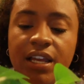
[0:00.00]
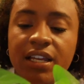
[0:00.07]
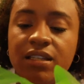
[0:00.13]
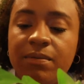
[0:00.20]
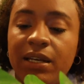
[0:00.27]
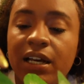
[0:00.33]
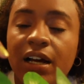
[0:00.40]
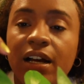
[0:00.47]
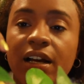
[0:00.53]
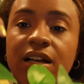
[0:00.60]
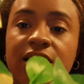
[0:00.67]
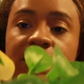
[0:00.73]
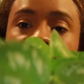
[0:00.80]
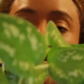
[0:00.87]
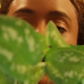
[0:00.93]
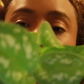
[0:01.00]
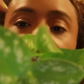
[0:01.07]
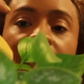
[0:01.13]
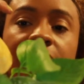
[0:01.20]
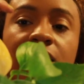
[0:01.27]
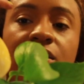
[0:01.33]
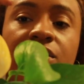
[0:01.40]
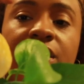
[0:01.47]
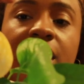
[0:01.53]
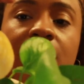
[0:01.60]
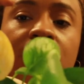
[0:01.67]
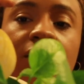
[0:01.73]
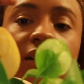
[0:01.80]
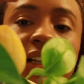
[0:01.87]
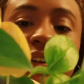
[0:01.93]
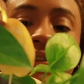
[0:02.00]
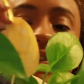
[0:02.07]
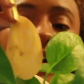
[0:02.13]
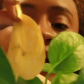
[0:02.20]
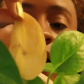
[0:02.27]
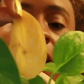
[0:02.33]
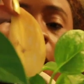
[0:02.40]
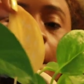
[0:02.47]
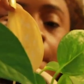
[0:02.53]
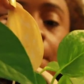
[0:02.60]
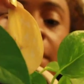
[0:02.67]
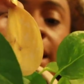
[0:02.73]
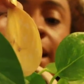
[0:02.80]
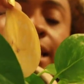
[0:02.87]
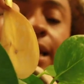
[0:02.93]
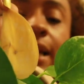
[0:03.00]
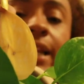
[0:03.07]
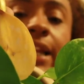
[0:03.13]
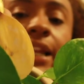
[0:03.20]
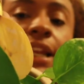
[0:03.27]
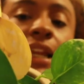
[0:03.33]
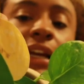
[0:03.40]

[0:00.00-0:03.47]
is because you see that little yellow leaf peeking in